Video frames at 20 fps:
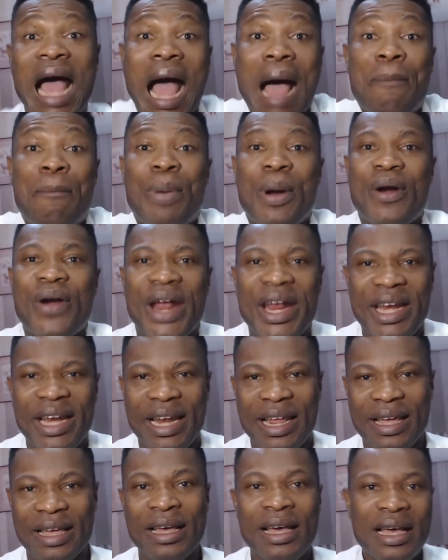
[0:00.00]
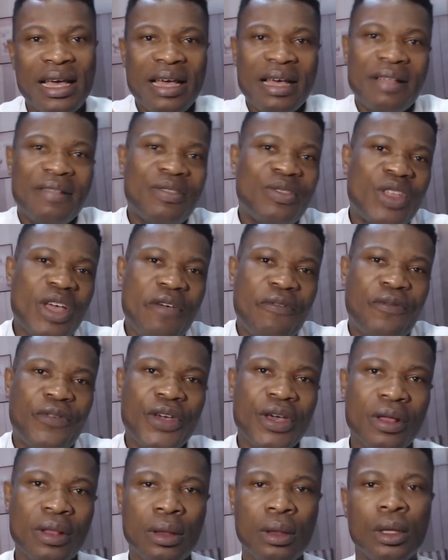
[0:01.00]
Apparently, they
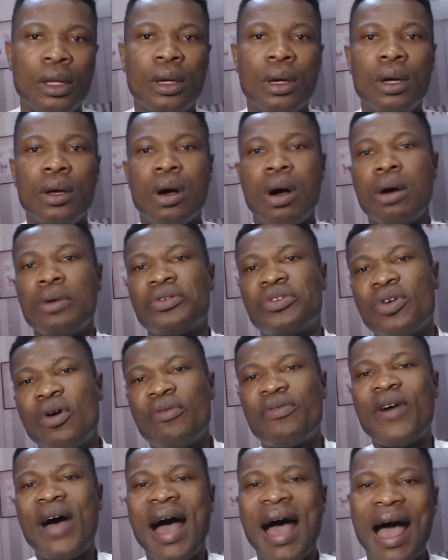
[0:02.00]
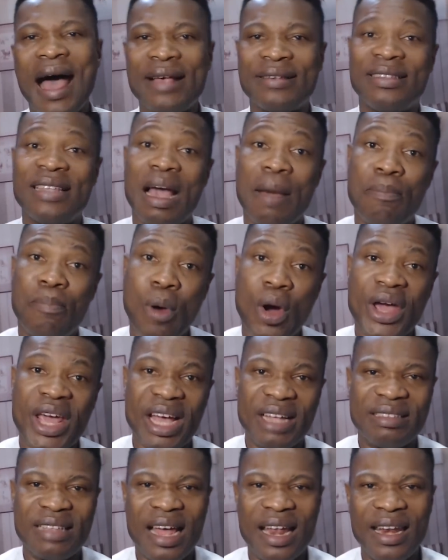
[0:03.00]
feel so far as their
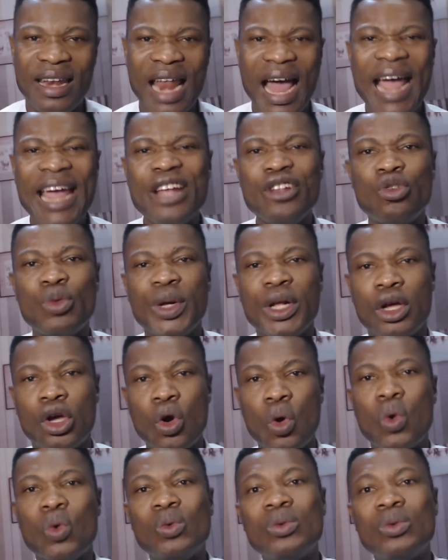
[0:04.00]
pockets are lined with gold,